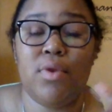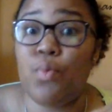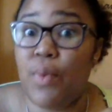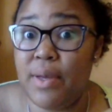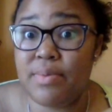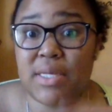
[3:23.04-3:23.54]

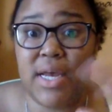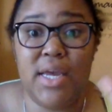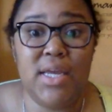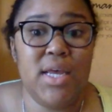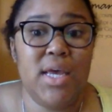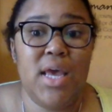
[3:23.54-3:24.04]

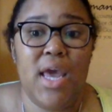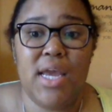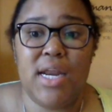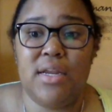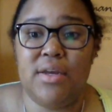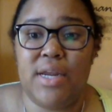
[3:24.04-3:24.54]
website
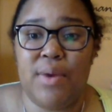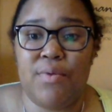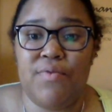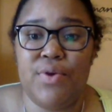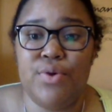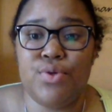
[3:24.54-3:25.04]
and I looked at
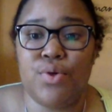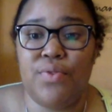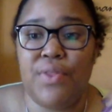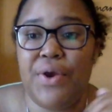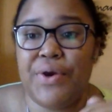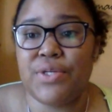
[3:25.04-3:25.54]
reviews
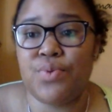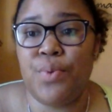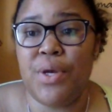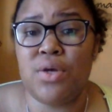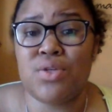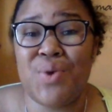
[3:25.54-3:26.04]
on there as well.